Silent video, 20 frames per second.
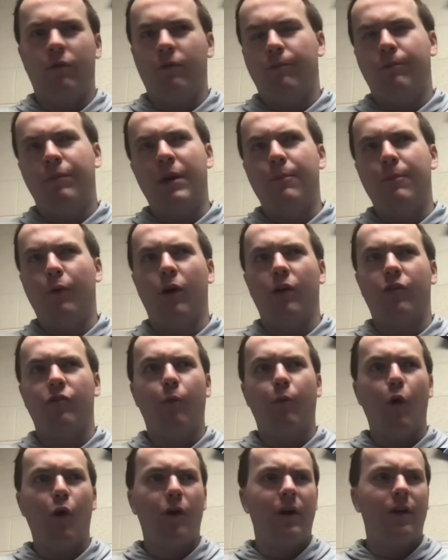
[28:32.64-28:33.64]
People at
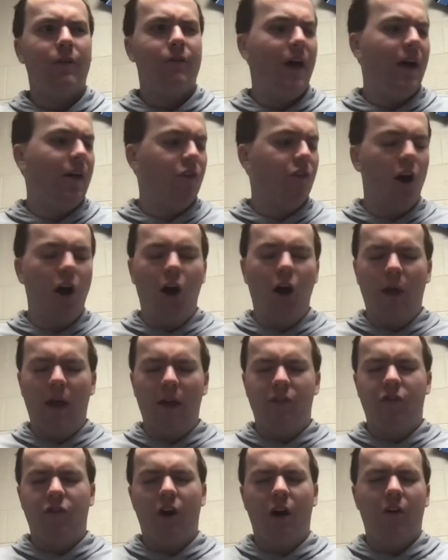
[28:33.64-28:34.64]
sporting events, all
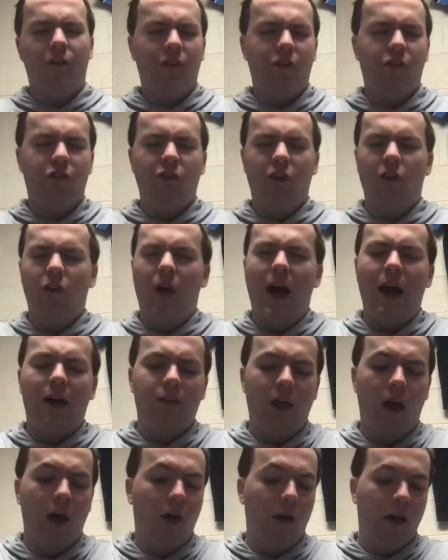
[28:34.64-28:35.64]
that stuff, it's still
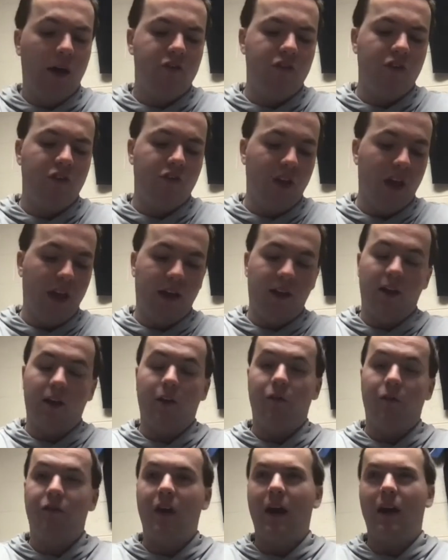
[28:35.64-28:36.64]
locked down. It's just taking
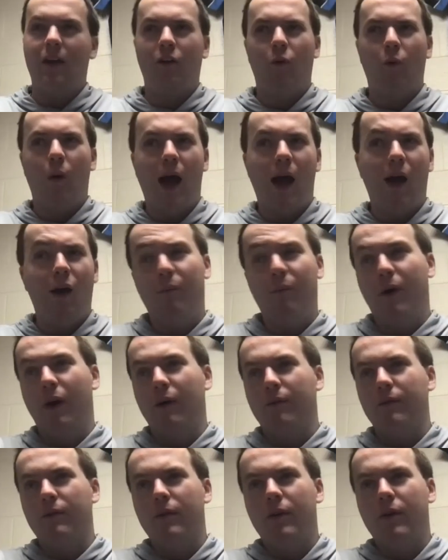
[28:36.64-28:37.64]
a while,
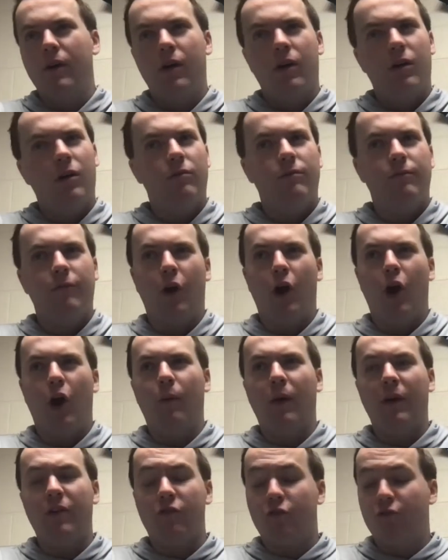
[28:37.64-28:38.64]
but
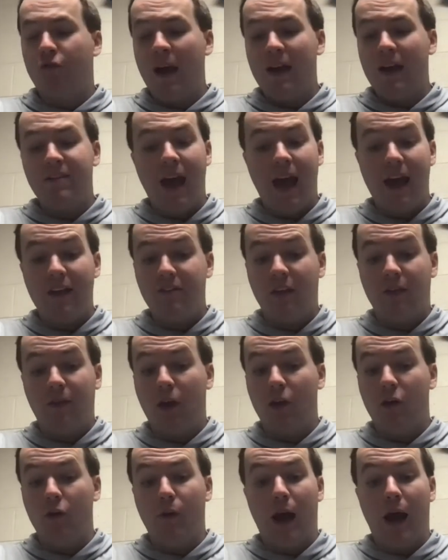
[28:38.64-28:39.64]
it's fantastic
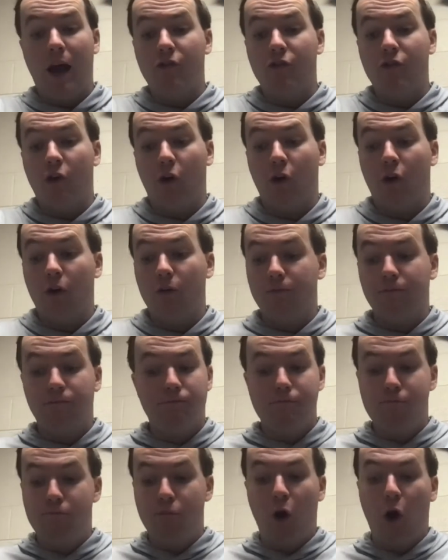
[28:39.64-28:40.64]
that you guys are
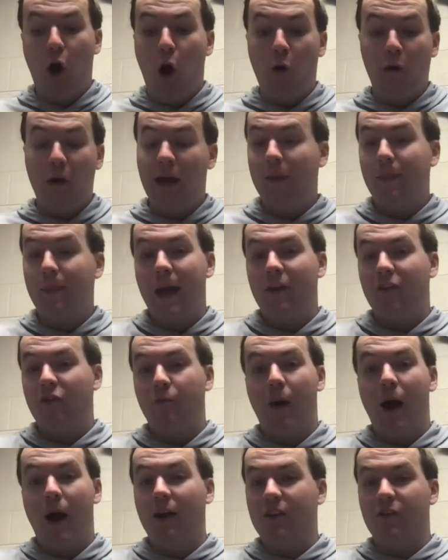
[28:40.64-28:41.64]
already at that
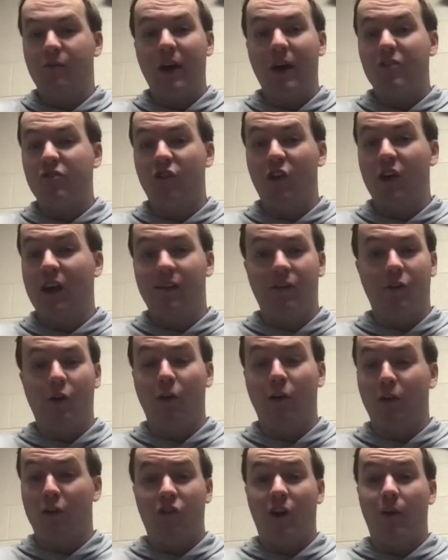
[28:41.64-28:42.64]
spot, especially
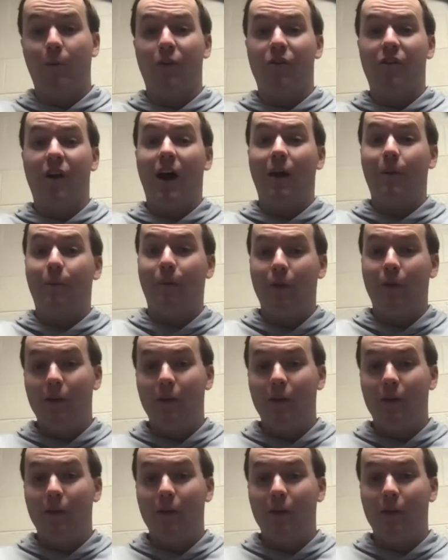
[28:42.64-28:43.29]
during the summertime.